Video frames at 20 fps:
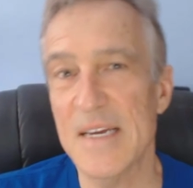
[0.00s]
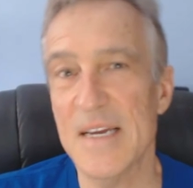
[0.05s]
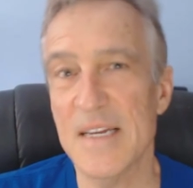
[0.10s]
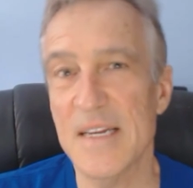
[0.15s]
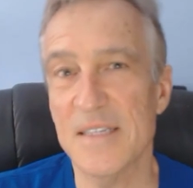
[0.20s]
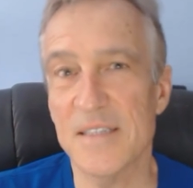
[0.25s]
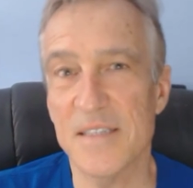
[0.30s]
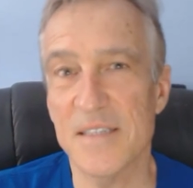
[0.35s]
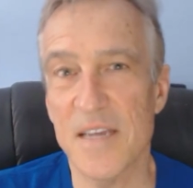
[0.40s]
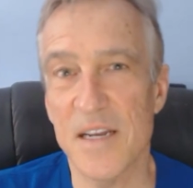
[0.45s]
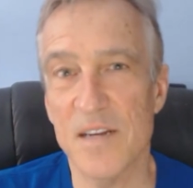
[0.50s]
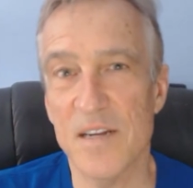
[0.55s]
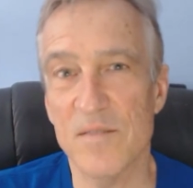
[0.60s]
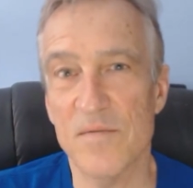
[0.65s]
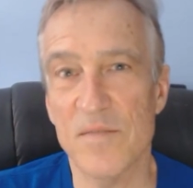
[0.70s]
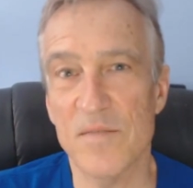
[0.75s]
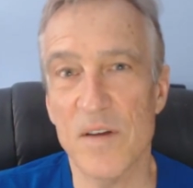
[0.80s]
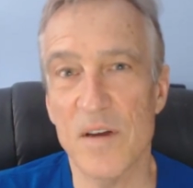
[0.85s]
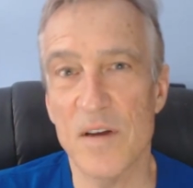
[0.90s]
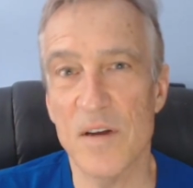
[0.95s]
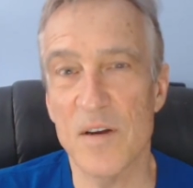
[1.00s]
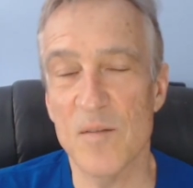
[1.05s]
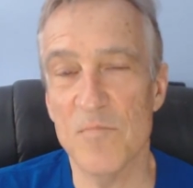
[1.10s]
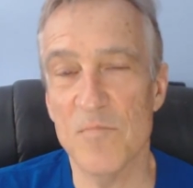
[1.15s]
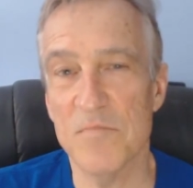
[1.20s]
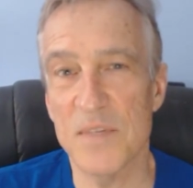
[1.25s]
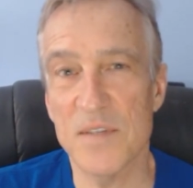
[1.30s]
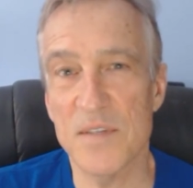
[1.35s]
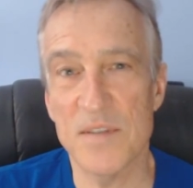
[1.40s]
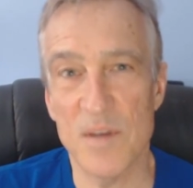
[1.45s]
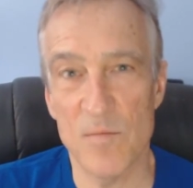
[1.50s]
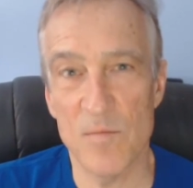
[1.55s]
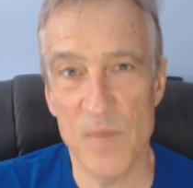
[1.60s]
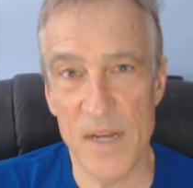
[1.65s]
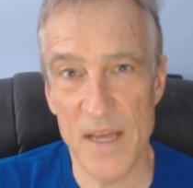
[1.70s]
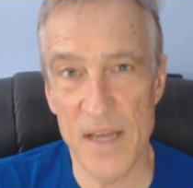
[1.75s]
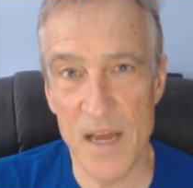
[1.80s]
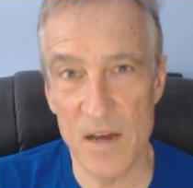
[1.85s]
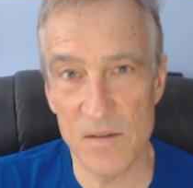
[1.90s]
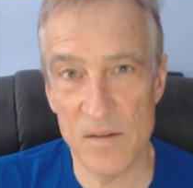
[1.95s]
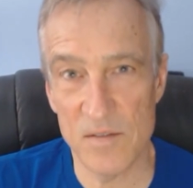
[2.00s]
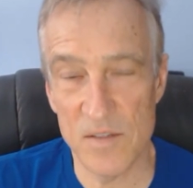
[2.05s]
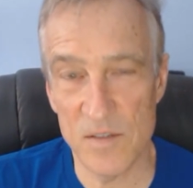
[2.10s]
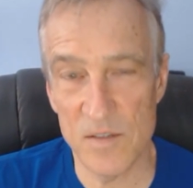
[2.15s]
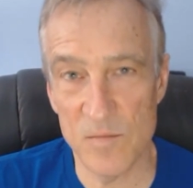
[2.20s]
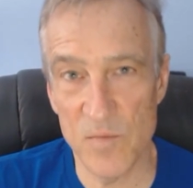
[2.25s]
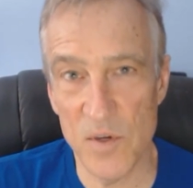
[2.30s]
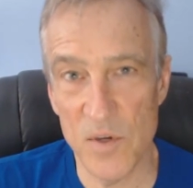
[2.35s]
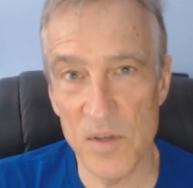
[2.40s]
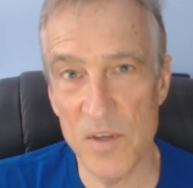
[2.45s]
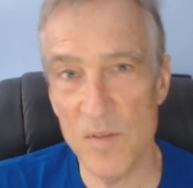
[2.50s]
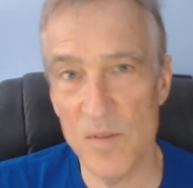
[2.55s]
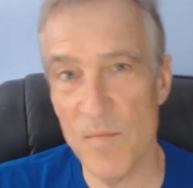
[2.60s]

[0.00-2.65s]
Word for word: instead of um, somebody else's book?